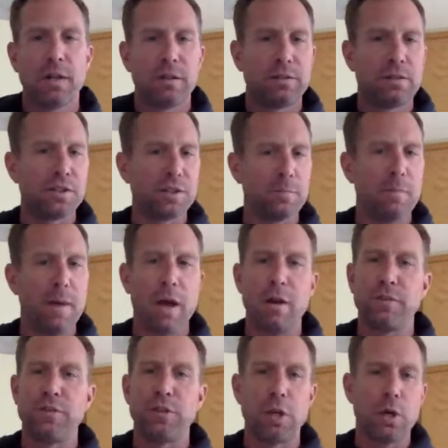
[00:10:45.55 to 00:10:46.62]
Doesn't matter
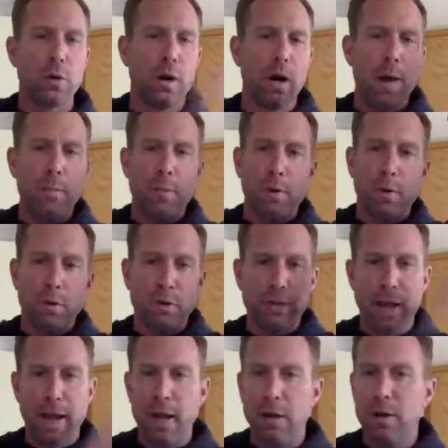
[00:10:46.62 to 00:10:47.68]
if you go up or
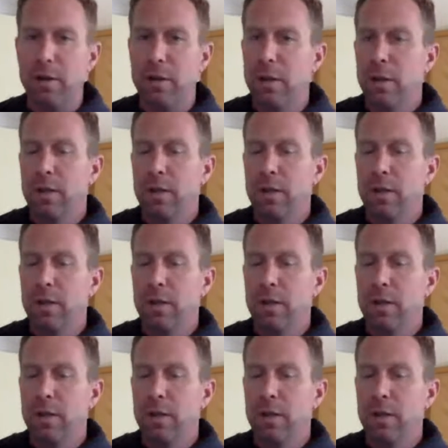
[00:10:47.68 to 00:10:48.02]
down.